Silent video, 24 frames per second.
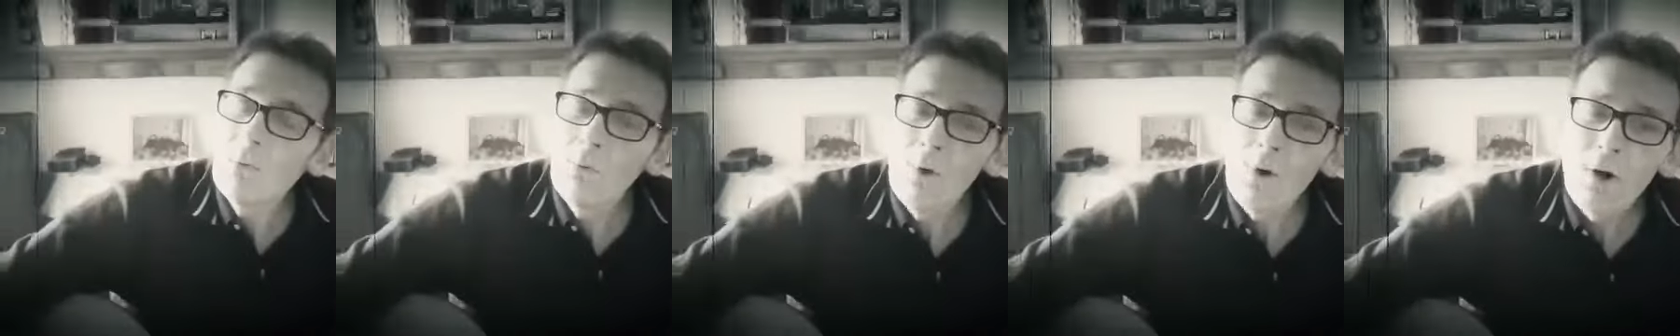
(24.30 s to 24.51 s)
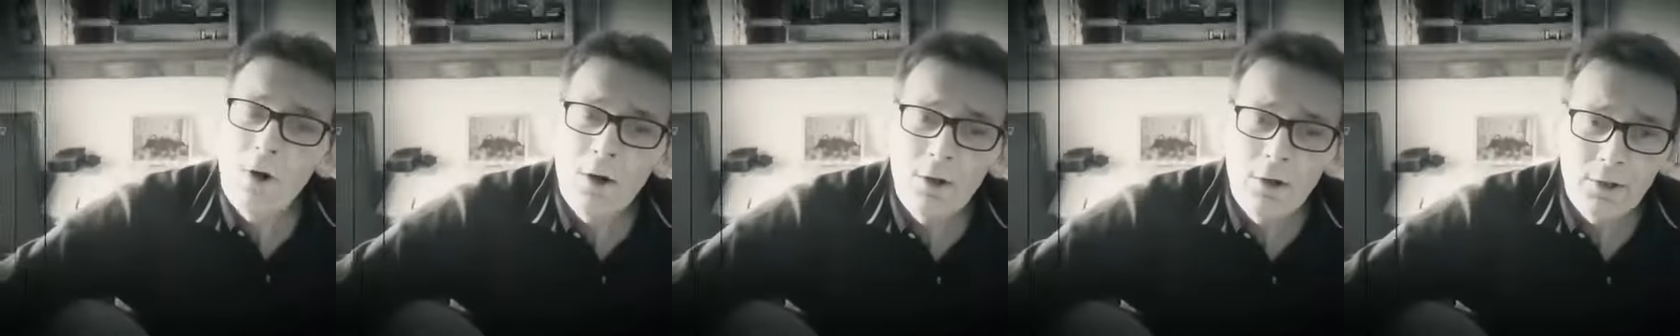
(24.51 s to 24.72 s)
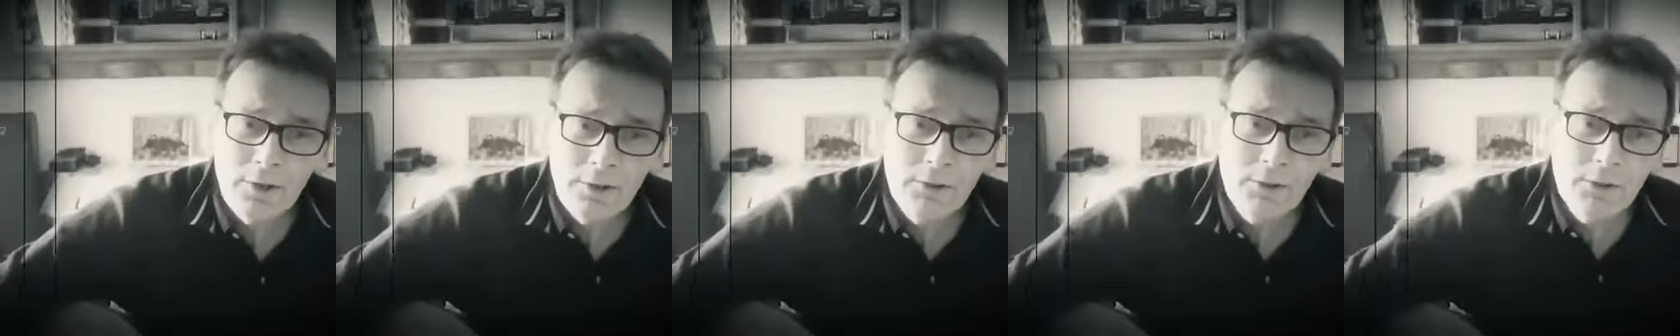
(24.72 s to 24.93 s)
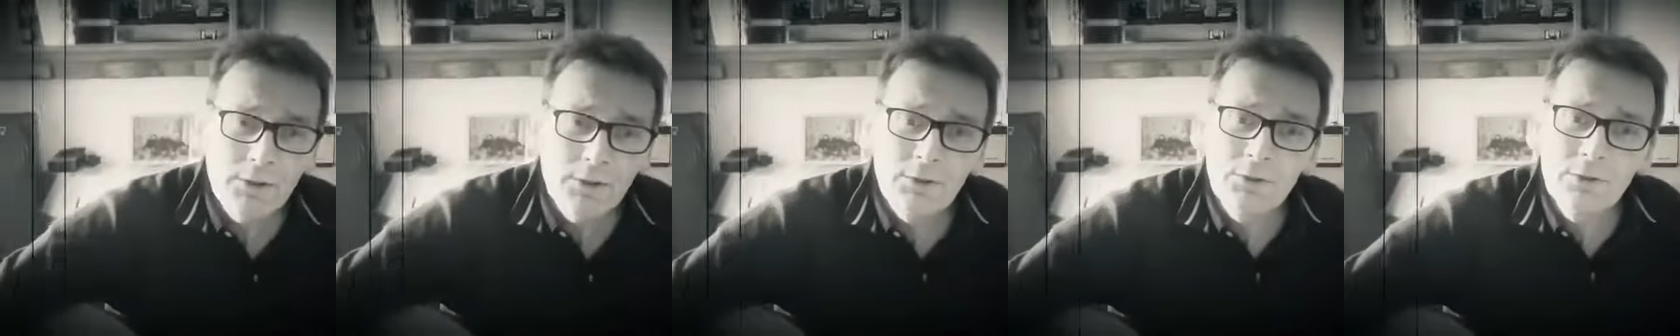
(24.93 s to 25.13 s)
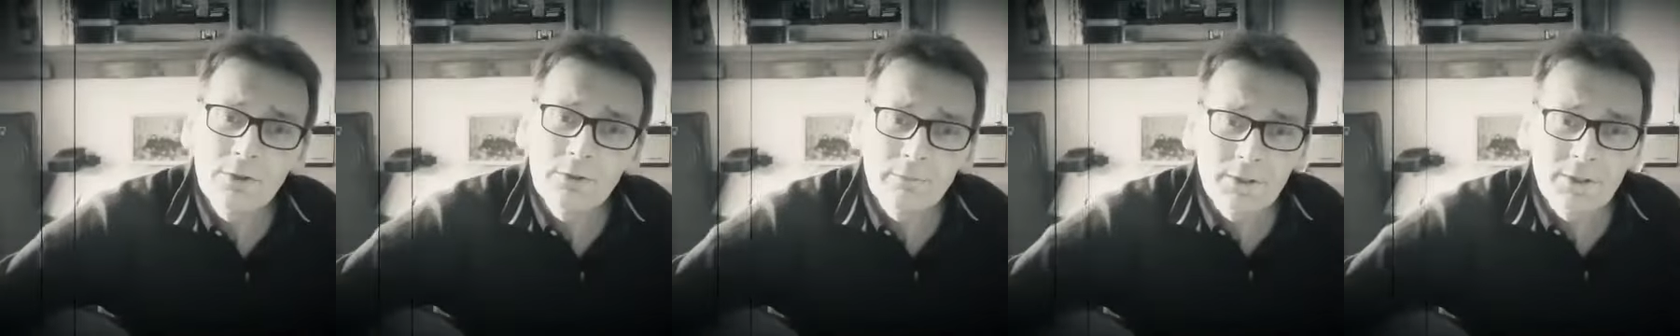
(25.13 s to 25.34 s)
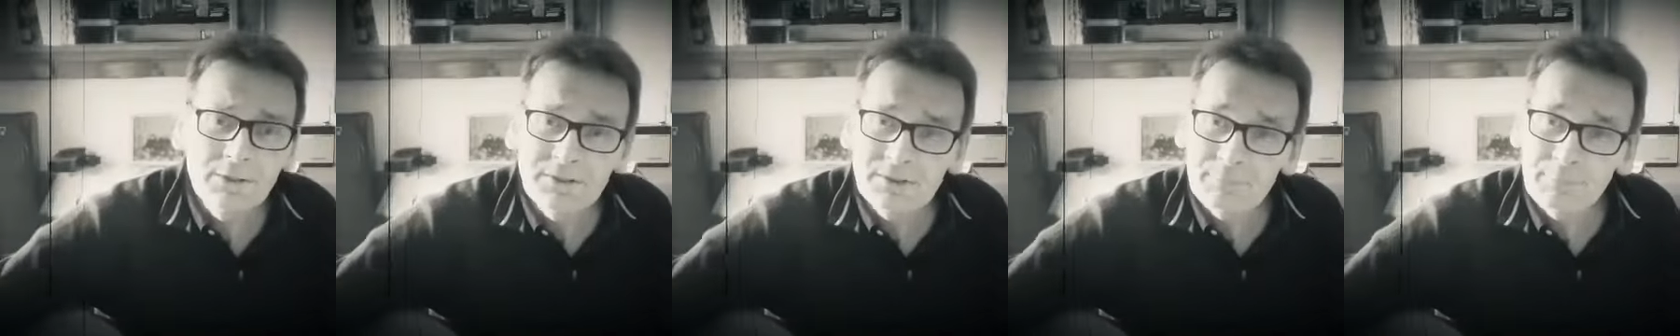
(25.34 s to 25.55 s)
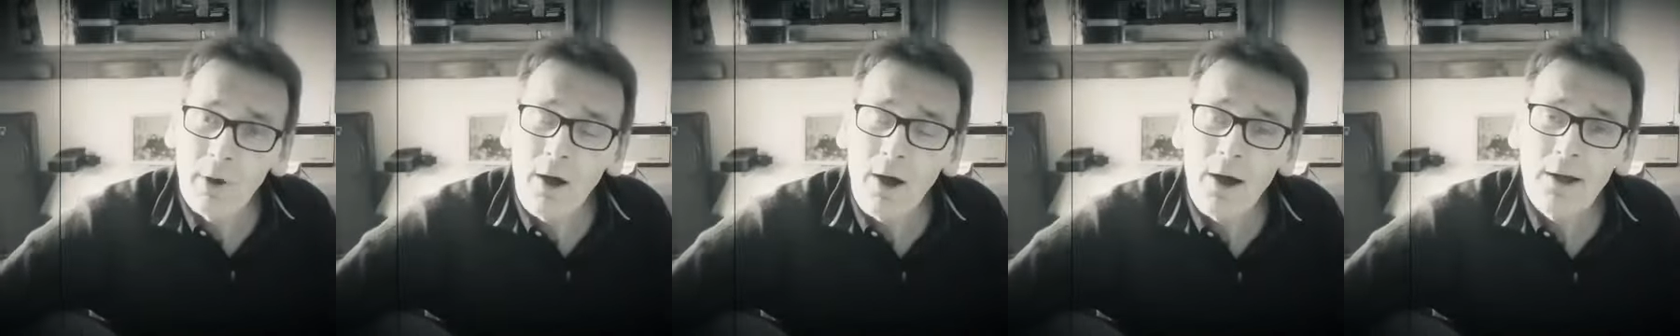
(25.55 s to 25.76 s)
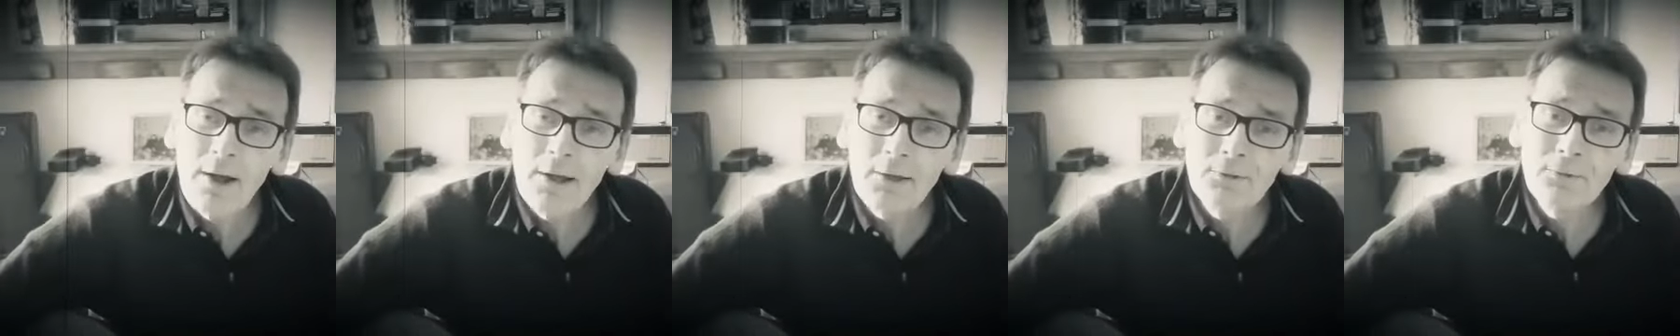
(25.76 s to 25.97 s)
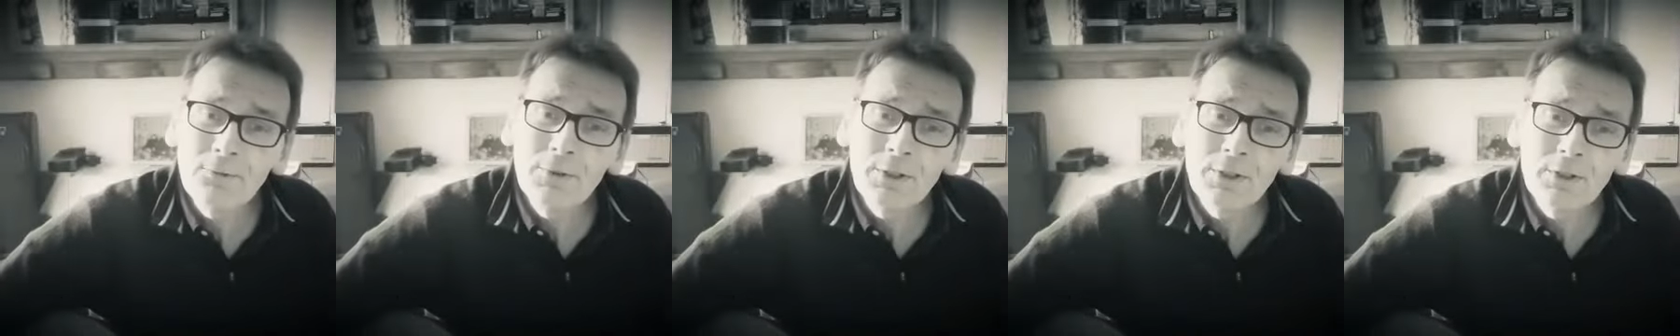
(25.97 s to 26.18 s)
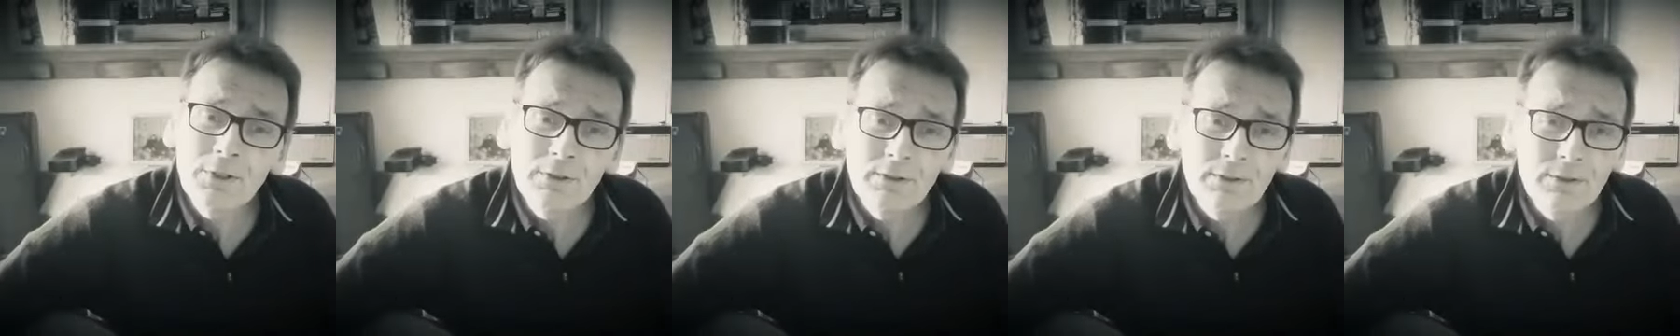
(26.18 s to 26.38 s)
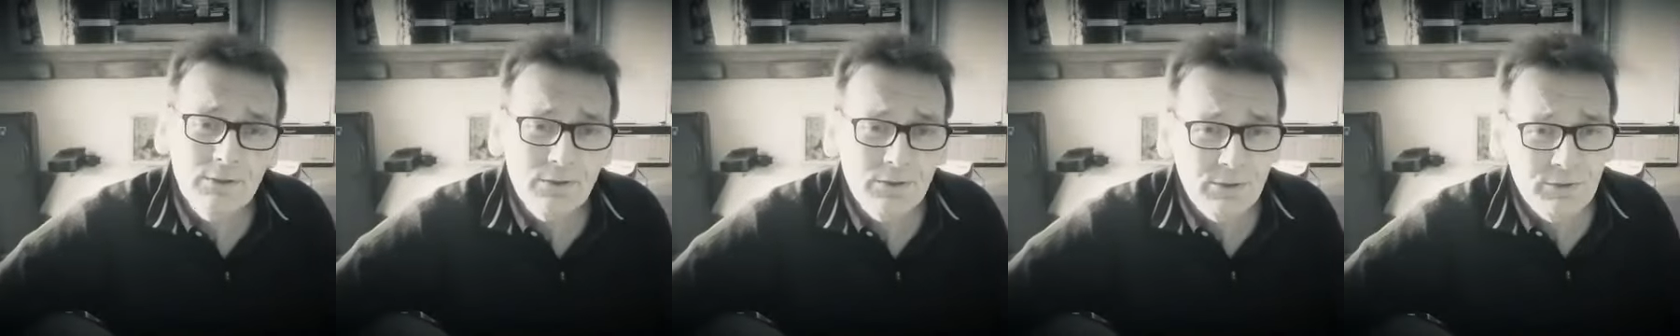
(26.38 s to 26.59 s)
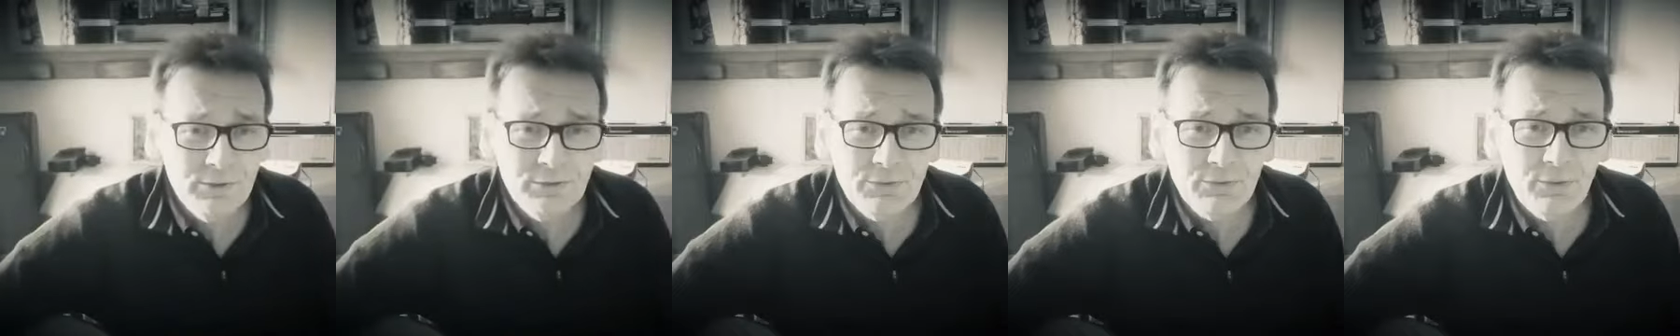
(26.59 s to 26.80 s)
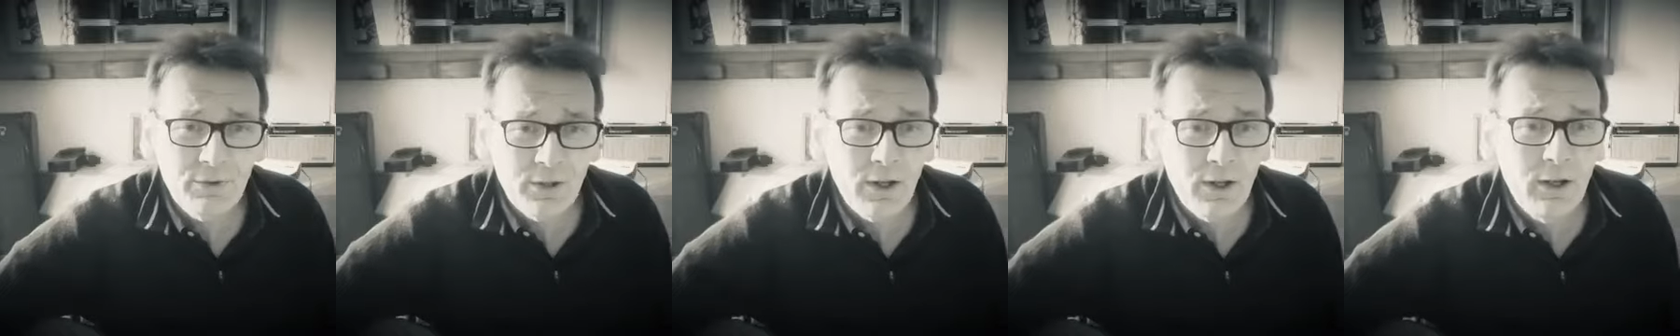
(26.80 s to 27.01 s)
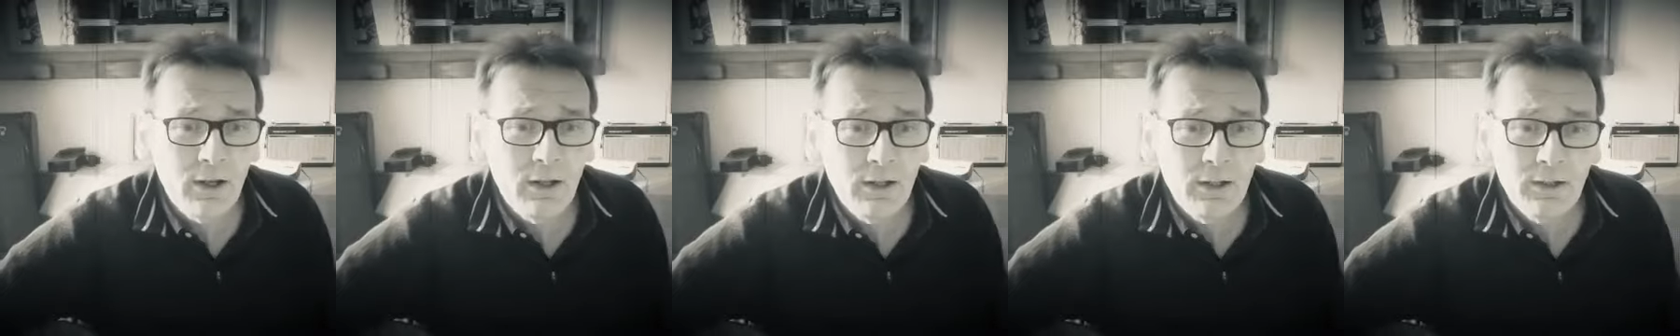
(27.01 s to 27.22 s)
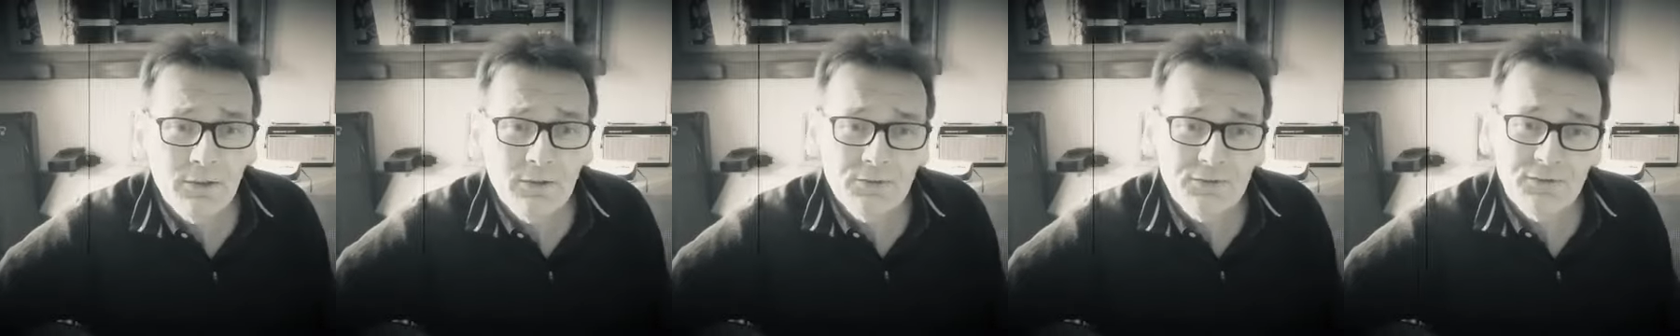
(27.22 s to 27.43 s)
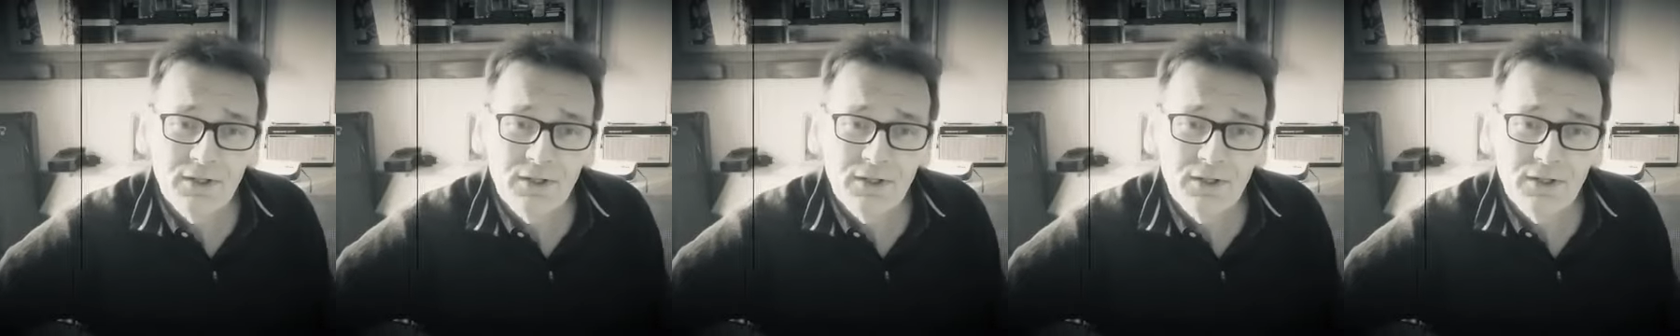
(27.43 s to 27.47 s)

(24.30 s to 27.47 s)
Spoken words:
Why do you whisper green grass?